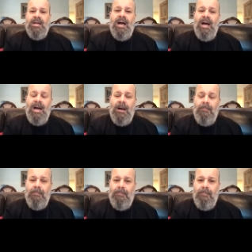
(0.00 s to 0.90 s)

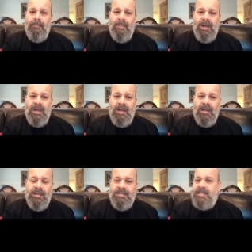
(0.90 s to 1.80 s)
Um,
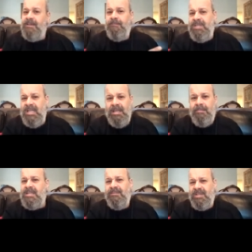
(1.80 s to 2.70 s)
Fotini
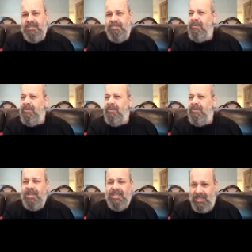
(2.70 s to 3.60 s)
must have
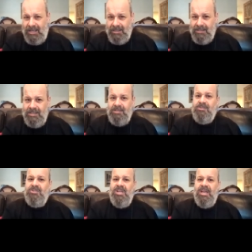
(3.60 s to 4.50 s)
experienced that.
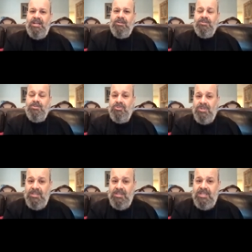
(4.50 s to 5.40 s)
She had her two
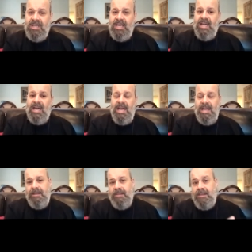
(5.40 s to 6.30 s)
sons and
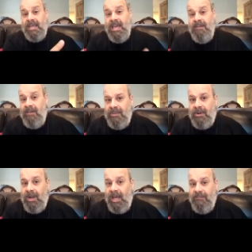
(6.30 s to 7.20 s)
they gave up their
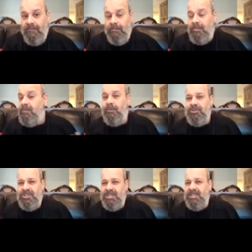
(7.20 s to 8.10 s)
life before
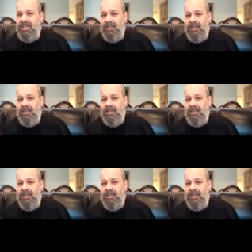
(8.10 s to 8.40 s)
she did.